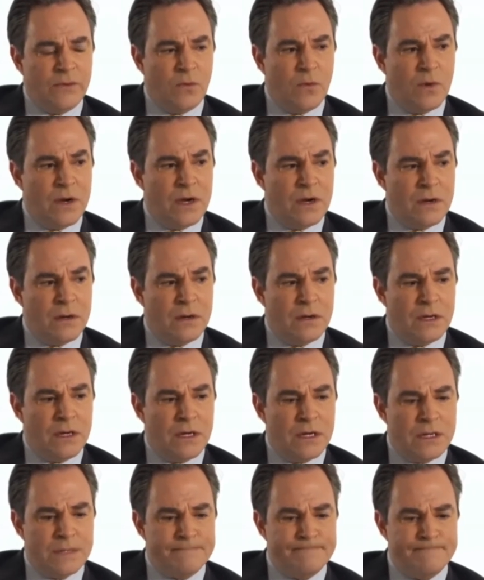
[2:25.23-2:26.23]
where,
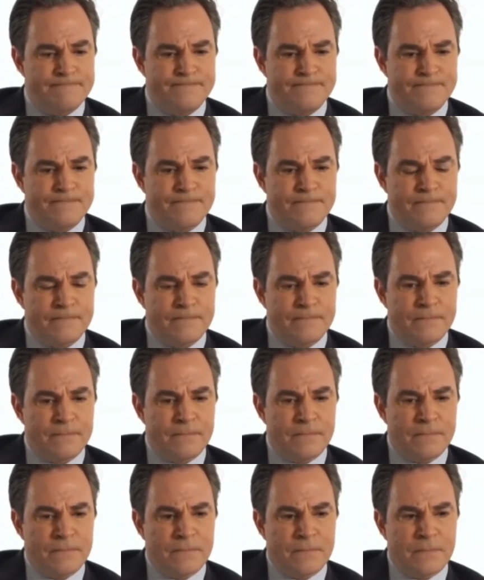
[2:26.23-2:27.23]
um,
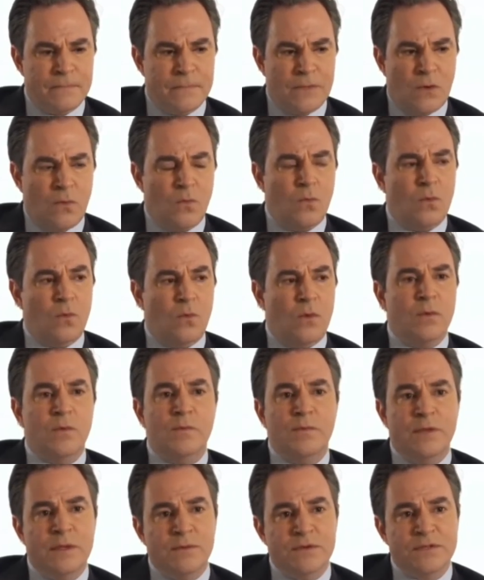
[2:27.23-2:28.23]
where
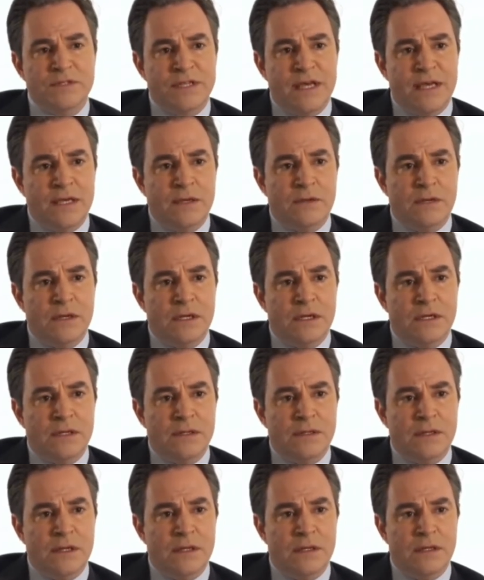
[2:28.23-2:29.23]
when people say,
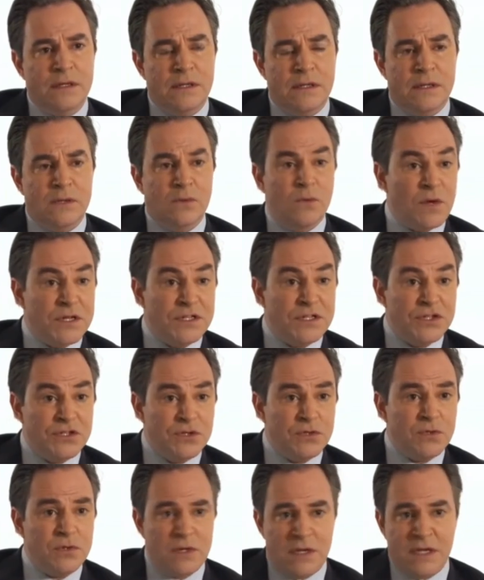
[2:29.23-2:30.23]
uh, uh, what you
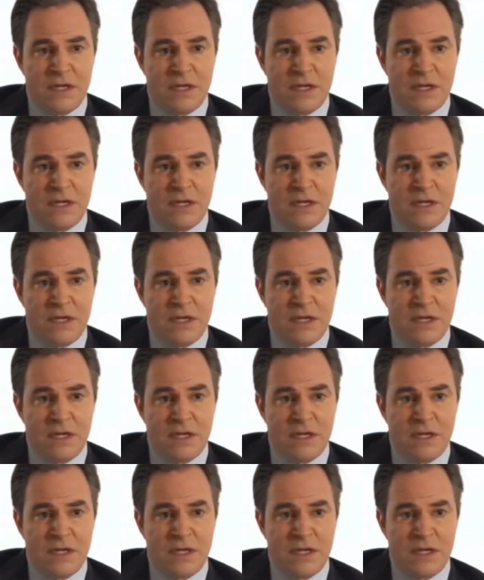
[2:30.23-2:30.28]
doing?